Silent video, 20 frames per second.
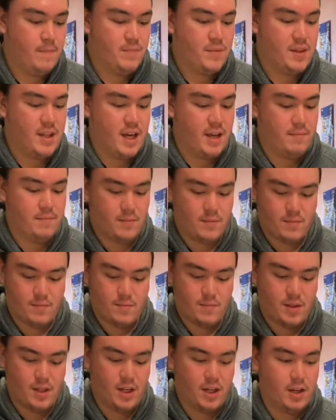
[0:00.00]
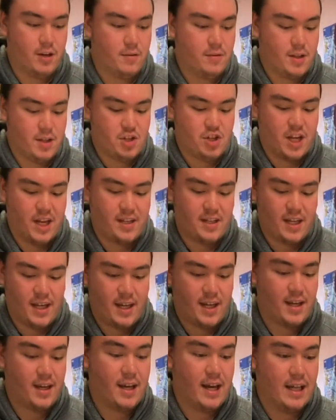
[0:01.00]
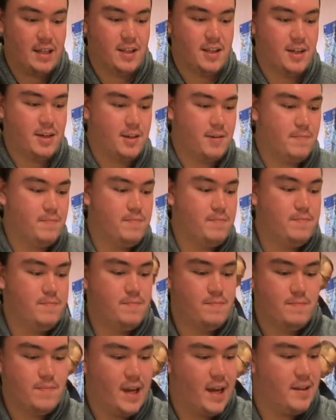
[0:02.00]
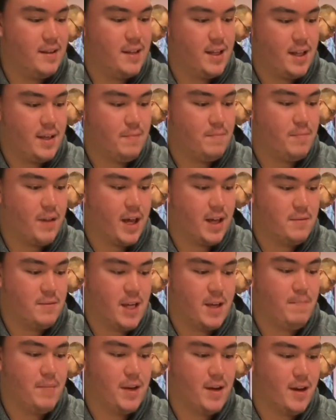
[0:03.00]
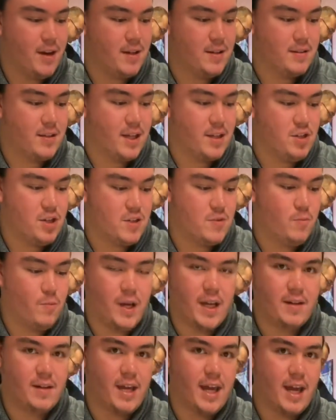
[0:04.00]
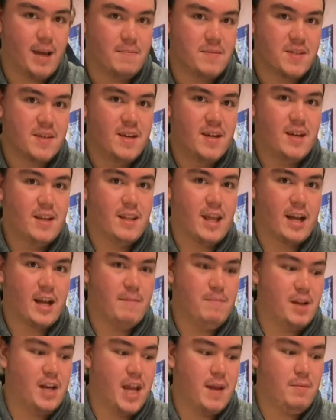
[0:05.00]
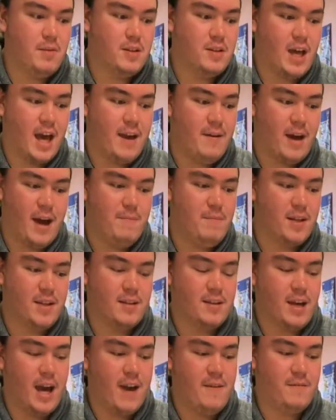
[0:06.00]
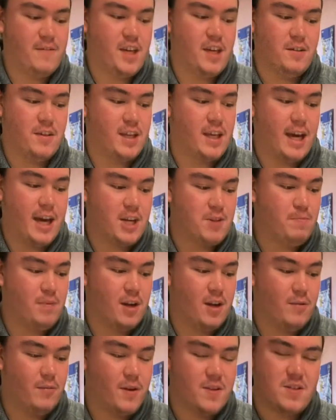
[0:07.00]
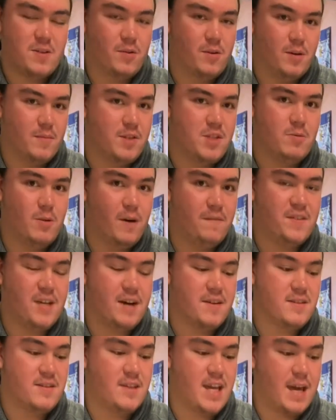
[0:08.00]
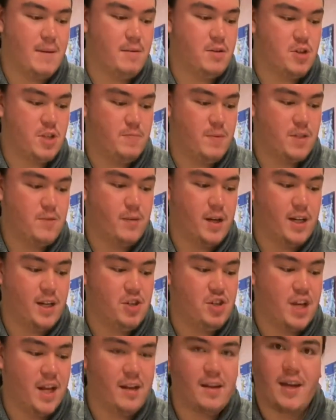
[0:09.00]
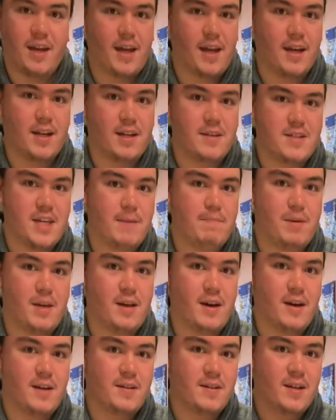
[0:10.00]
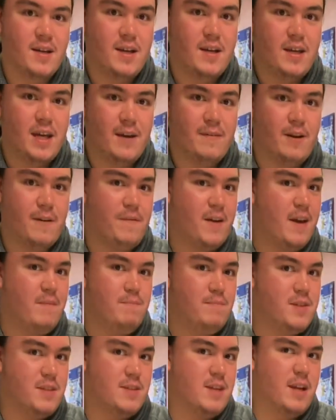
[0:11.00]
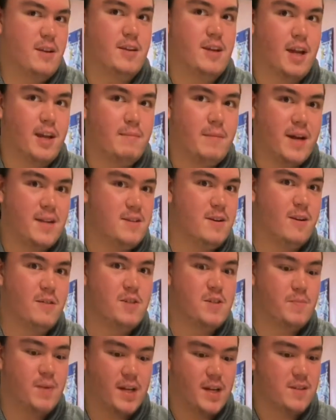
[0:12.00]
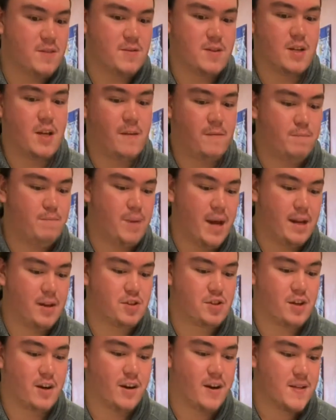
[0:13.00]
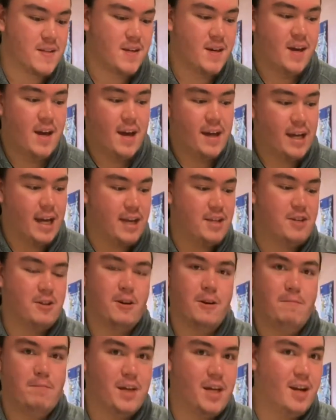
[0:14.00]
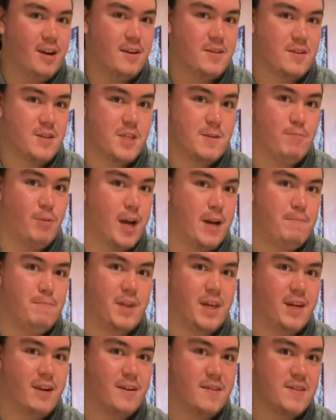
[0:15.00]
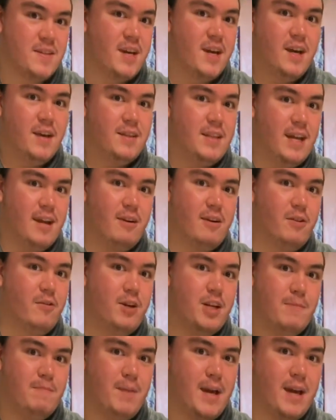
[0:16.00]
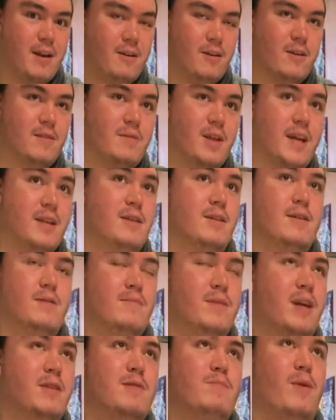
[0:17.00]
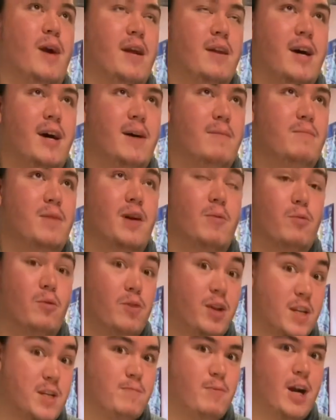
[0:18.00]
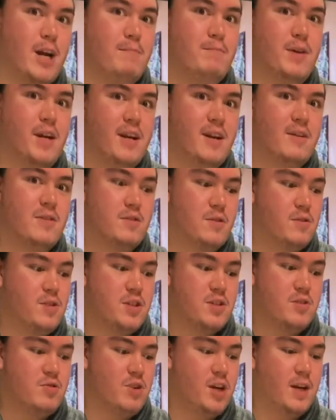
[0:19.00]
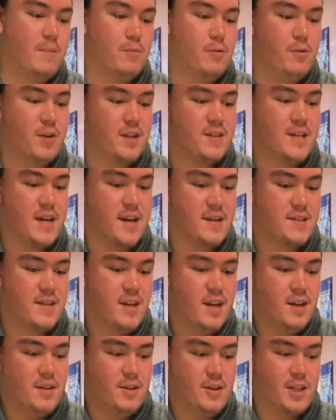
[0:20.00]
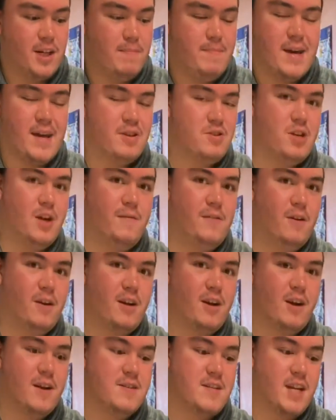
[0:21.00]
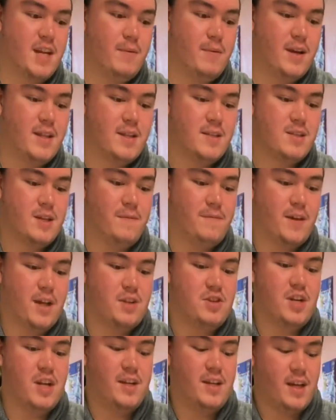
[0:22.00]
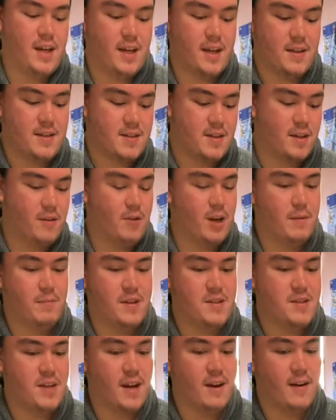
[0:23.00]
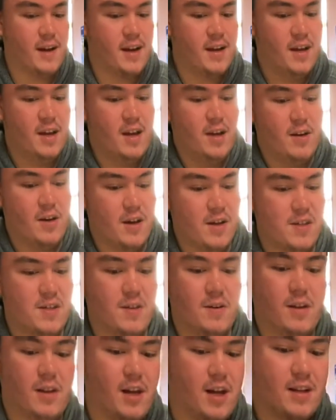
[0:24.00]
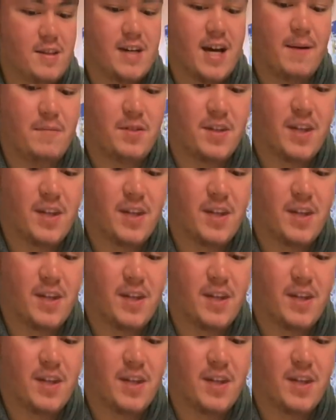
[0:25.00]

then you know the Chen Ying and the and the like Deepion can just win games. Like I've killed a Cash player once doing almost 12,000 damage just between a Chen Ying and a Deepion, even if I synced on my turn just because there's enough banished cards. Castura players and Sprite players, they are going to or like the Runic Sprite players or just straight up Runic decks, they're going to banish enough of your cards anyway that stuff like Chen Ying is incredibly scary. Also, a lot of times with